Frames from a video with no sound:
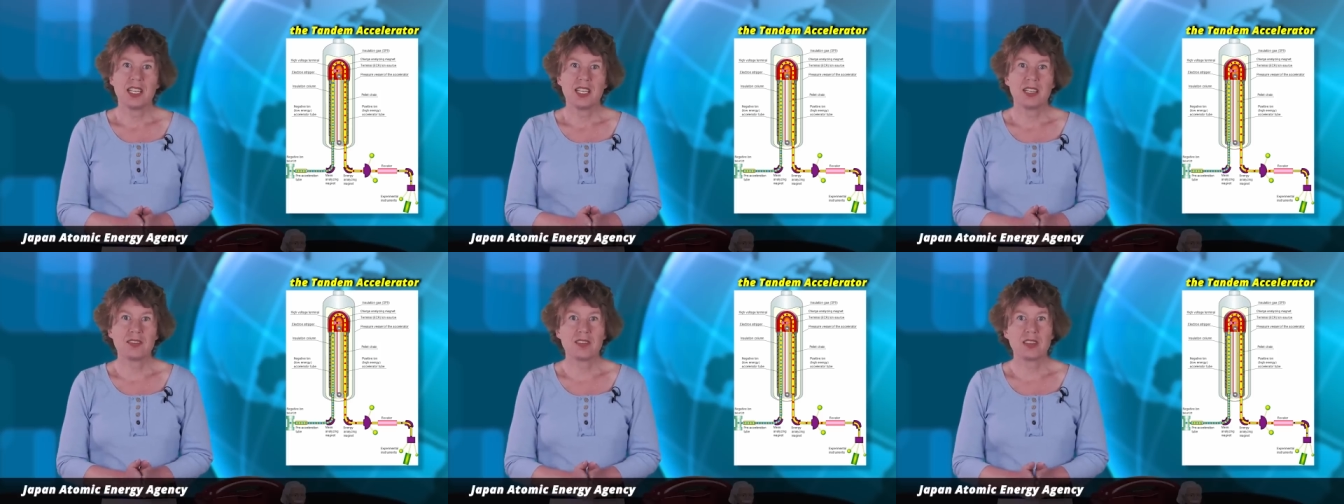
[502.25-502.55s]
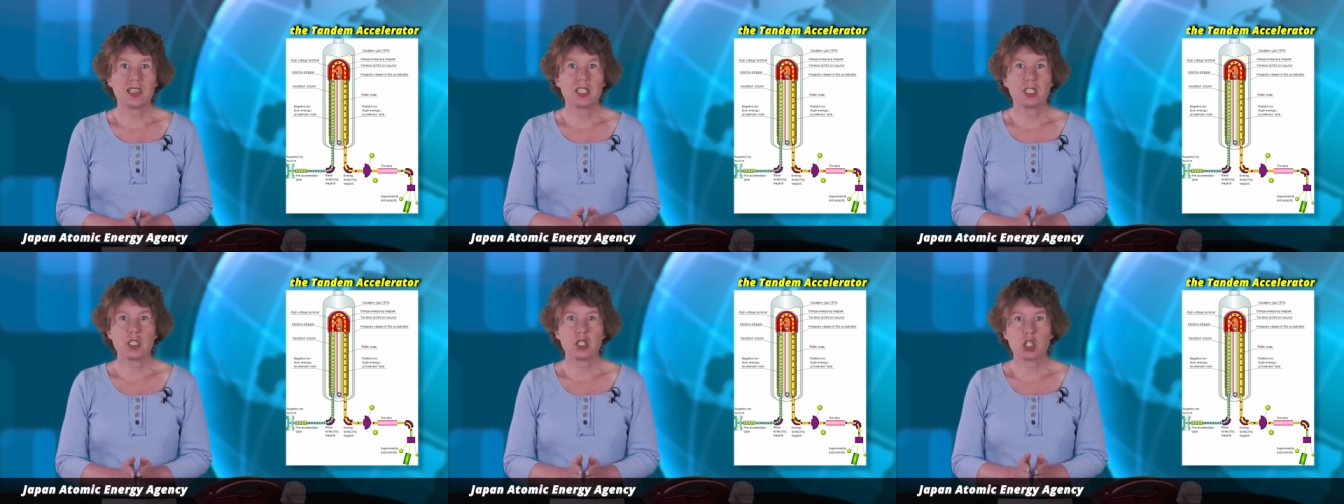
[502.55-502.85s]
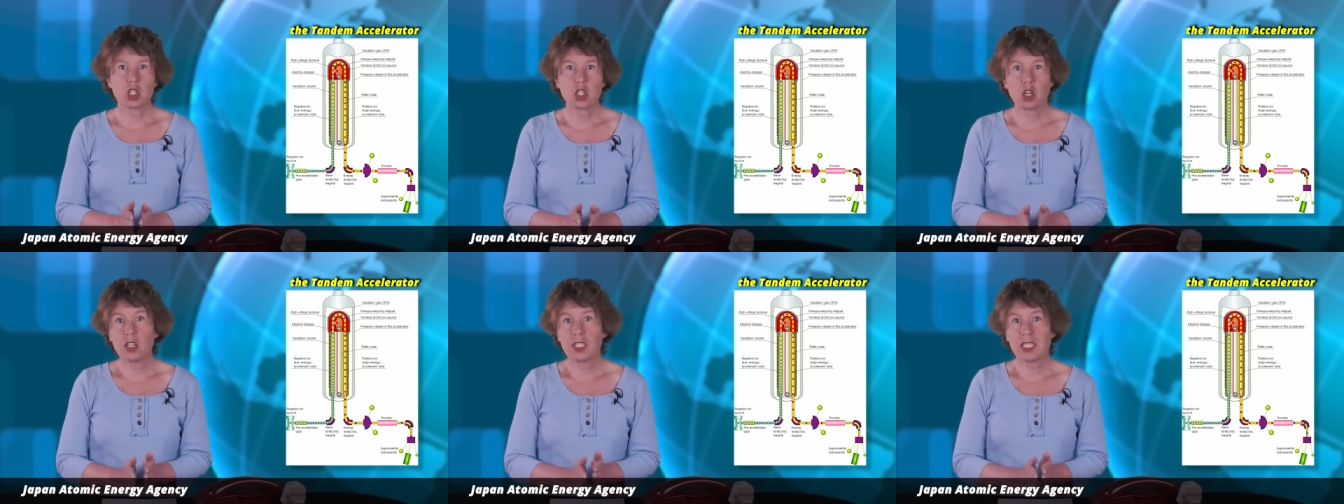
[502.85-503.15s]
and then
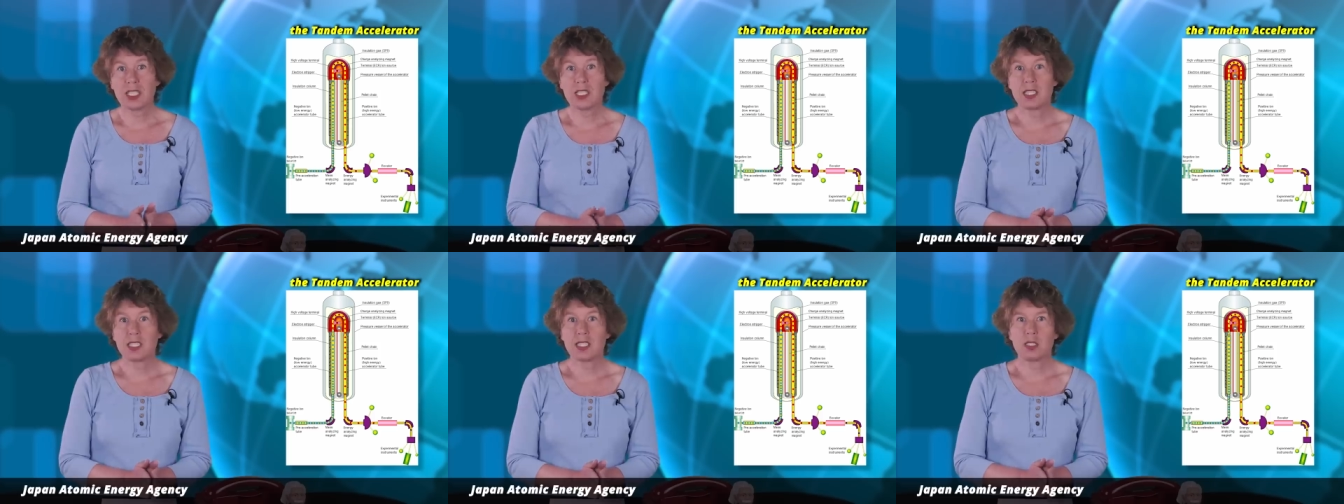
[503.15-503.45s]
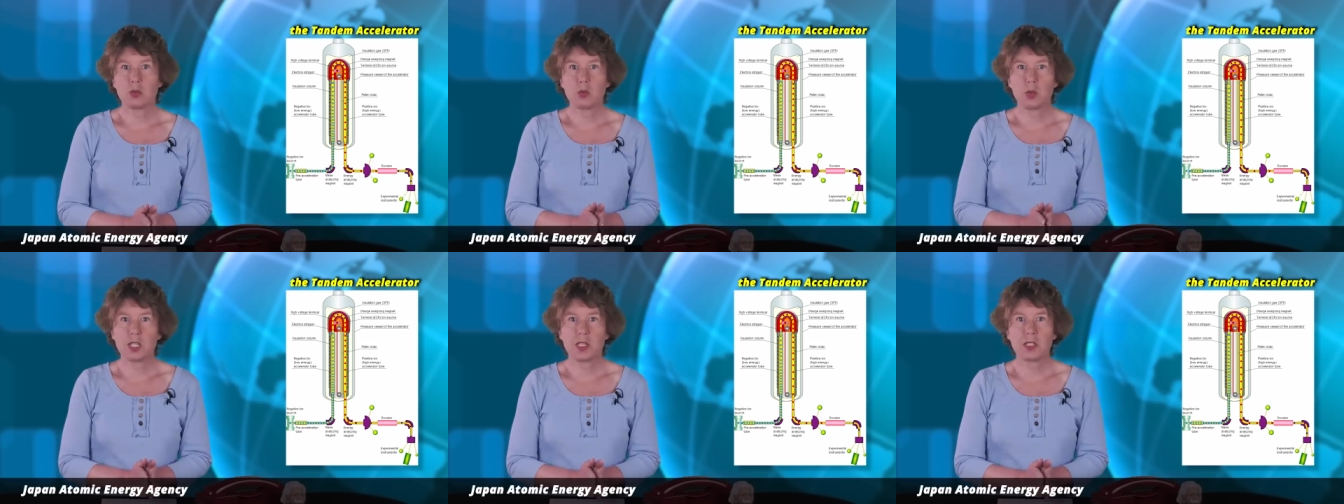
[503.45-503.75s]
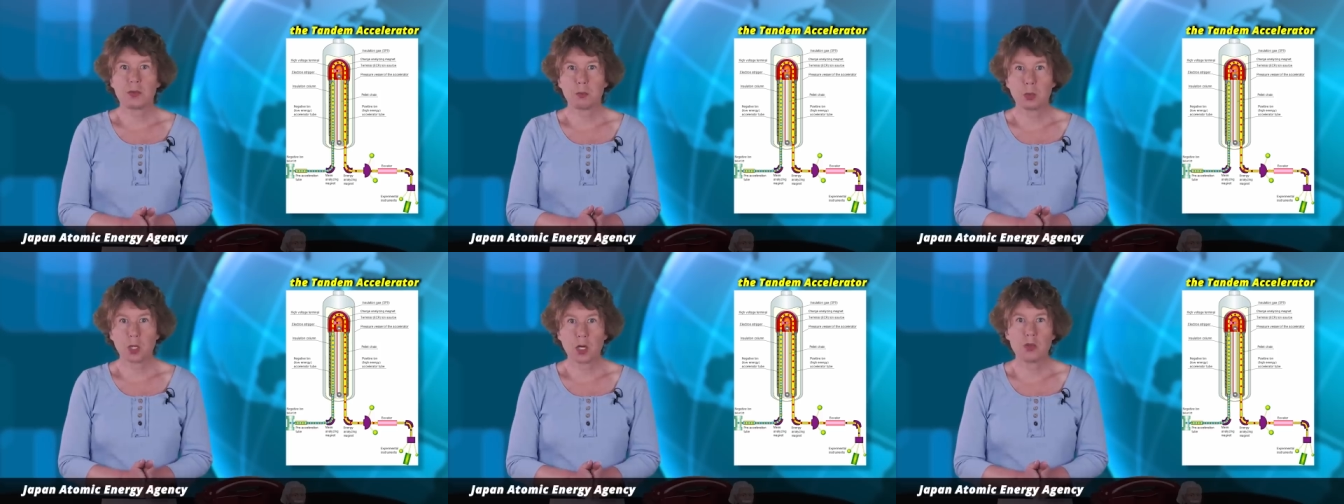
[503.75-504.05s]
shotted it
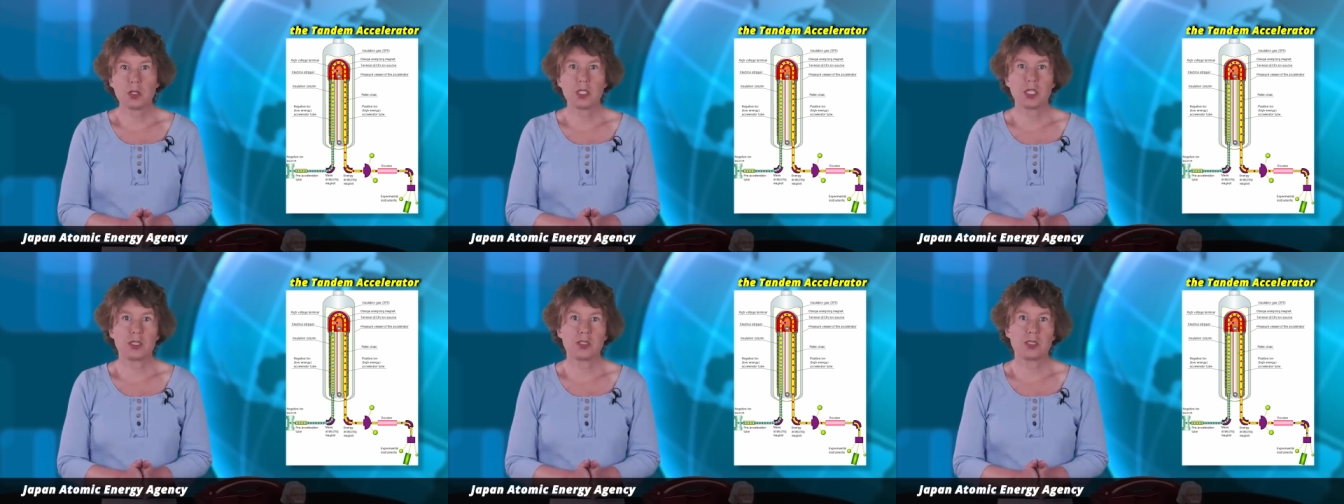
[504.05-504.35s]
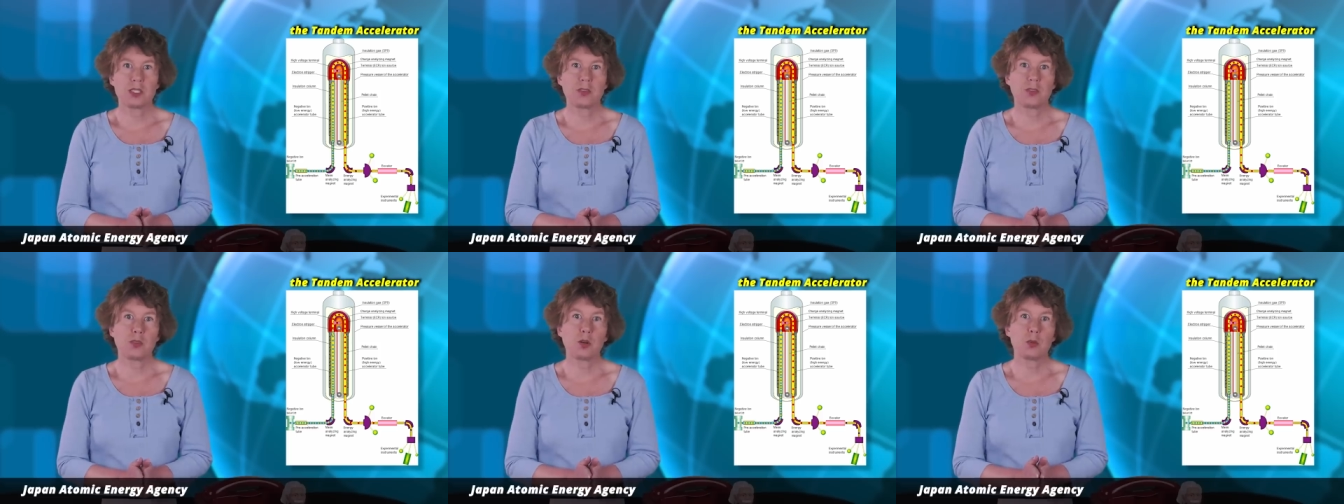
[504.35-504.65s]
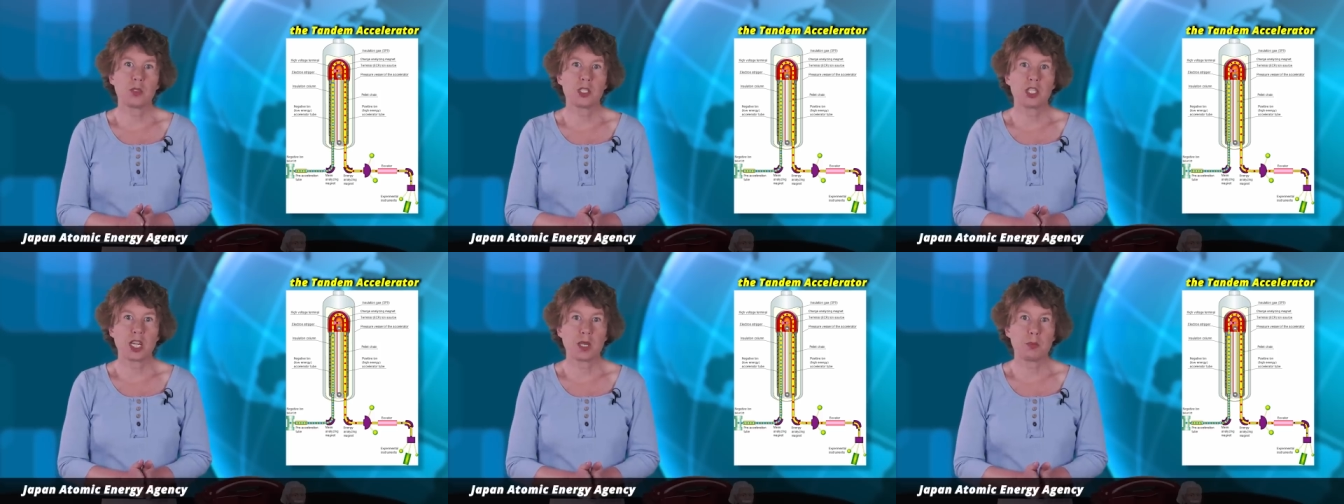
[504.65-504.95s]
with protons
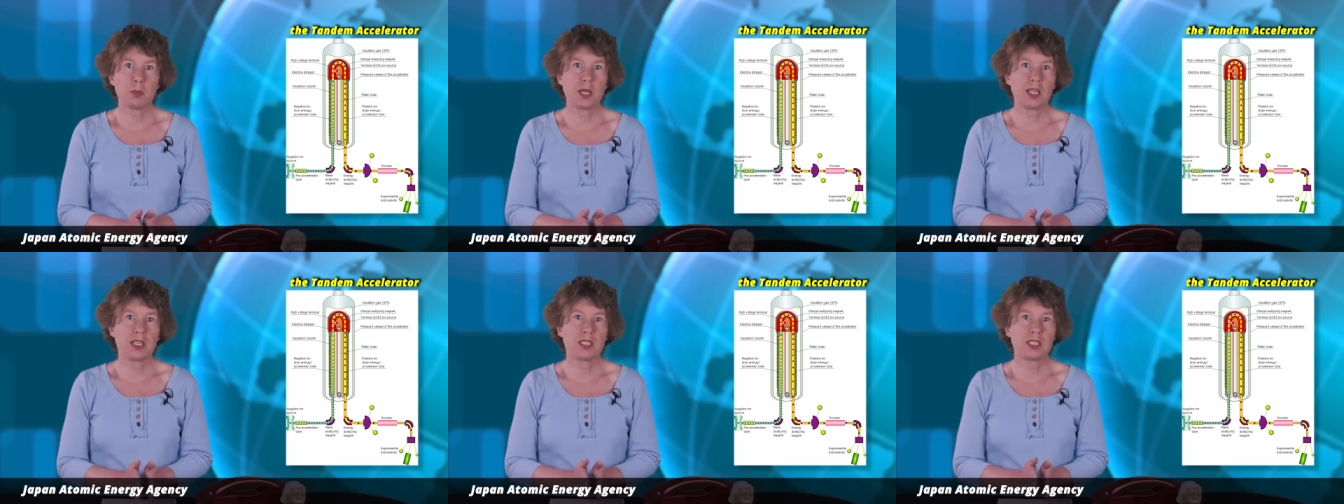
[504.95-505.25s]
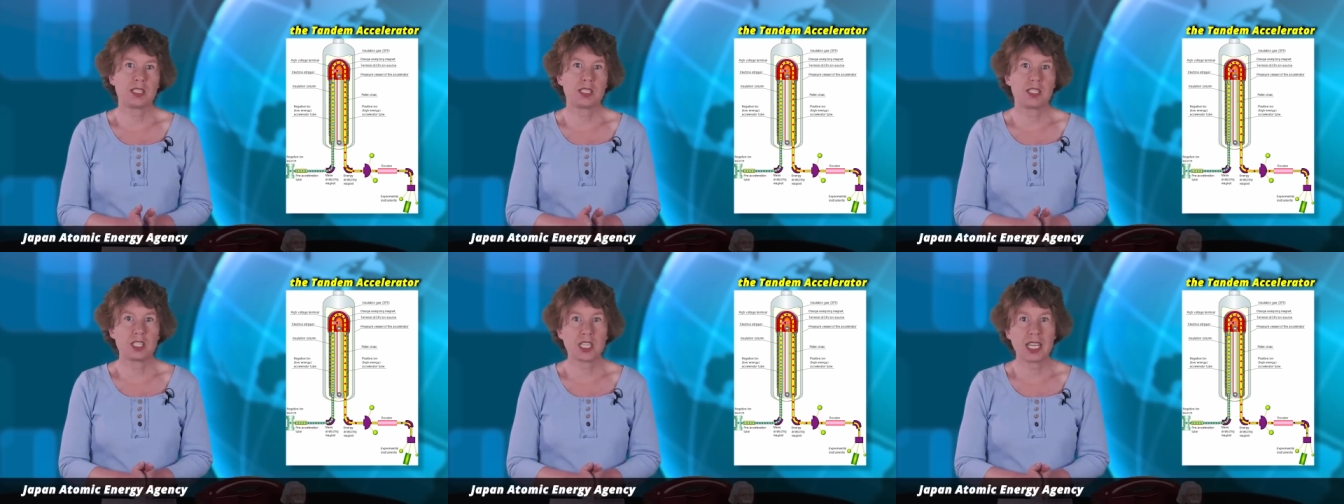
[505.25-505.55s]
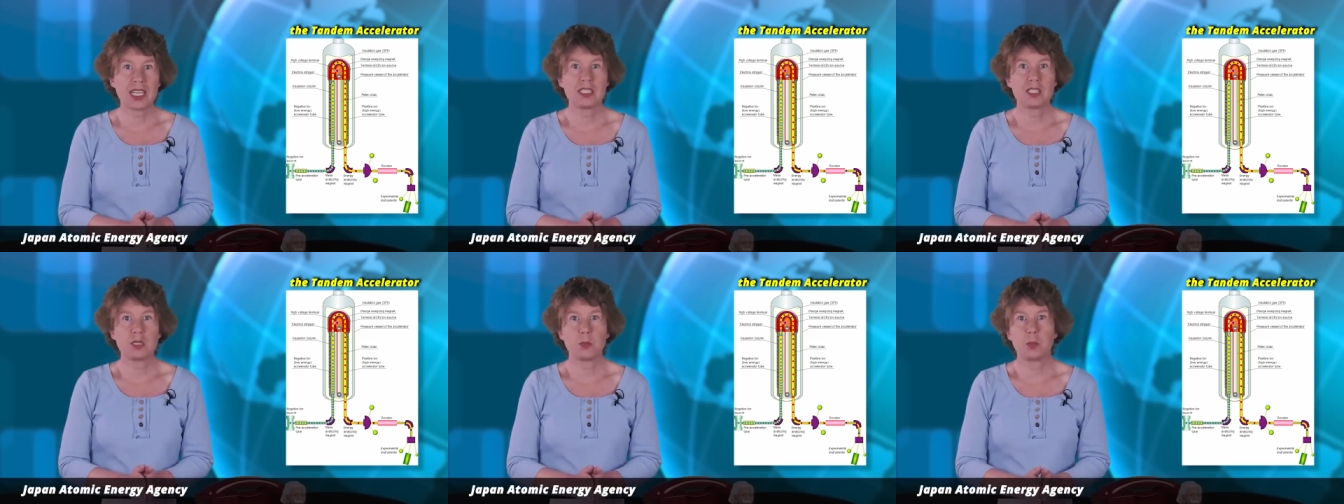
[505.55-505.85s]
from Japan's
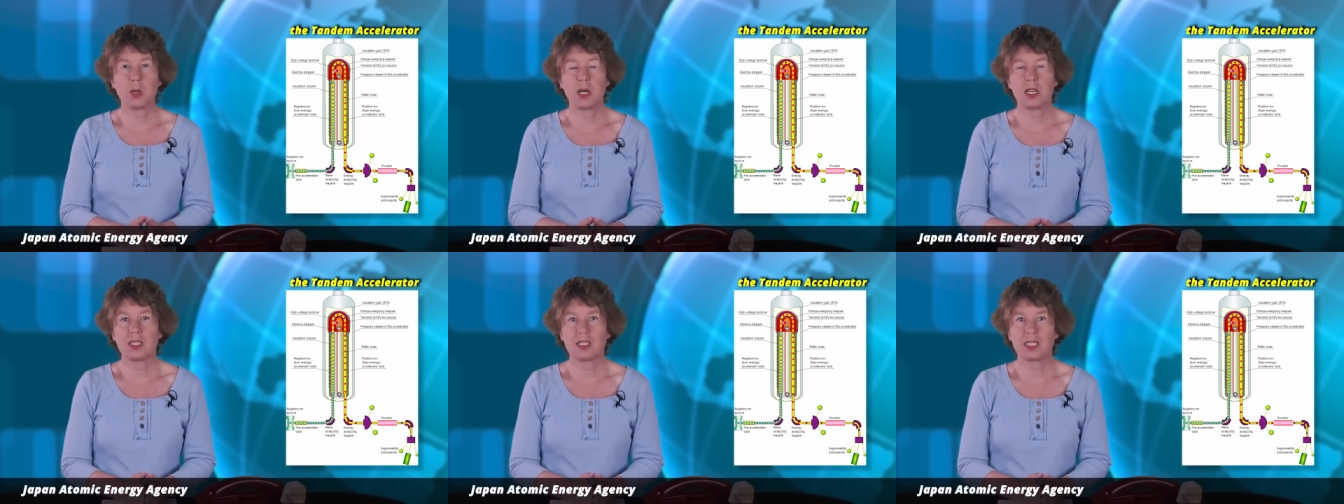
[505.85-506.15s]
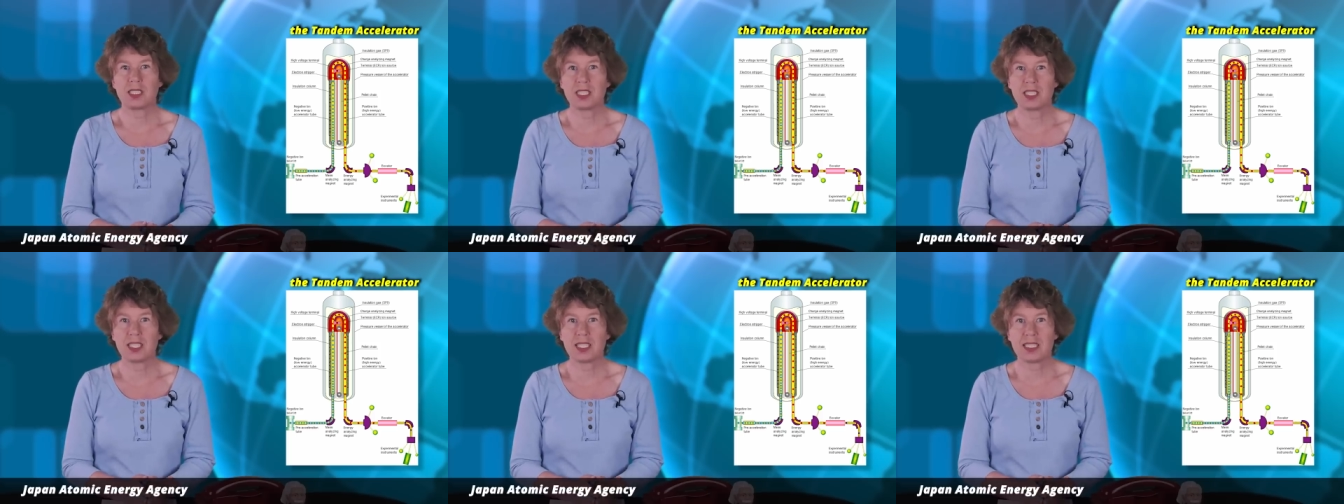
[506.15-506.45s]
tandem particle